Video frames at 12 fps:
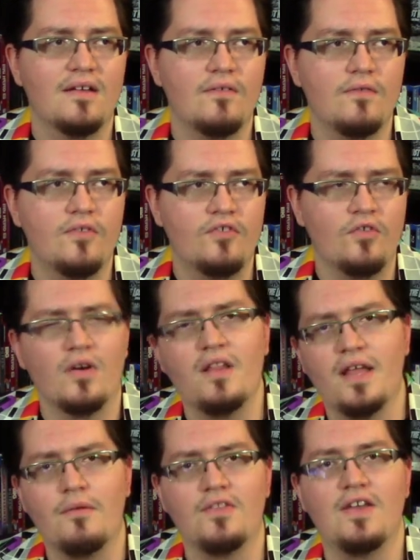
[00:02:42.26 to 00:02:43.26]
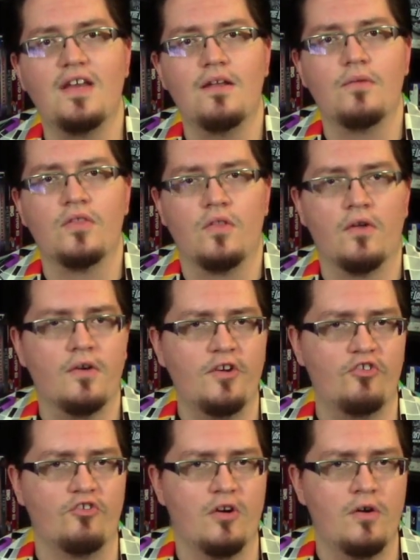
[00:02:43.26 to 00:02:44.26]
sort of like what they did with Laurie
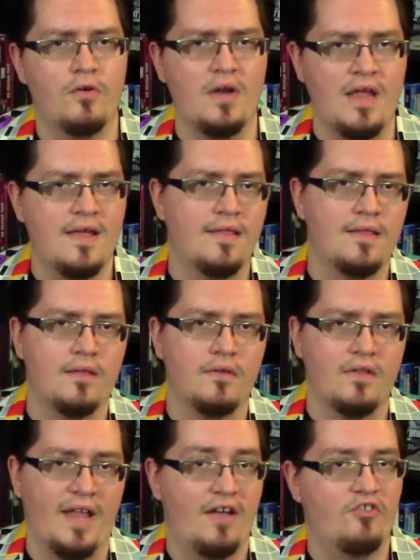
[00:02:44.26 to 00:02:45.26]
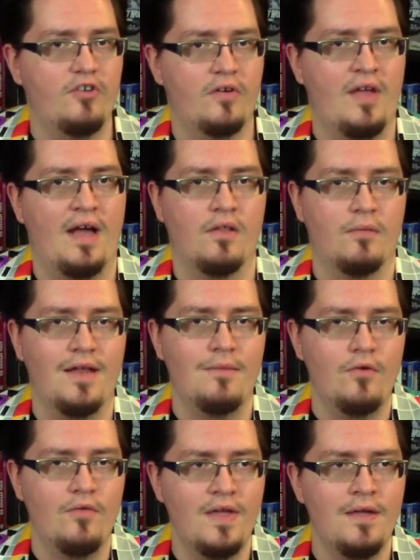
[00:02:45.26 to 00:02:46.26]
Strode in last year's
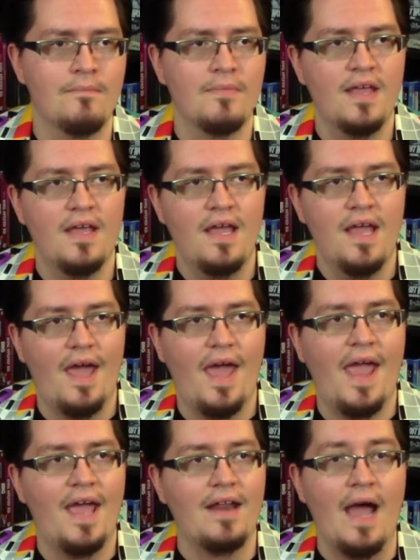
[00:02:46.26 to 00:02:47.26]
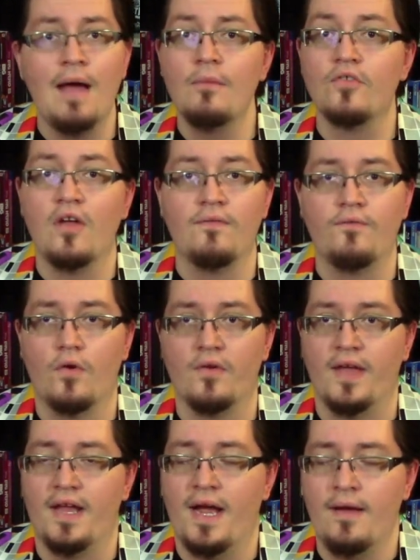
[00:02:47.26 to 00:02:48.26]
Halloween movie, and I was all for that.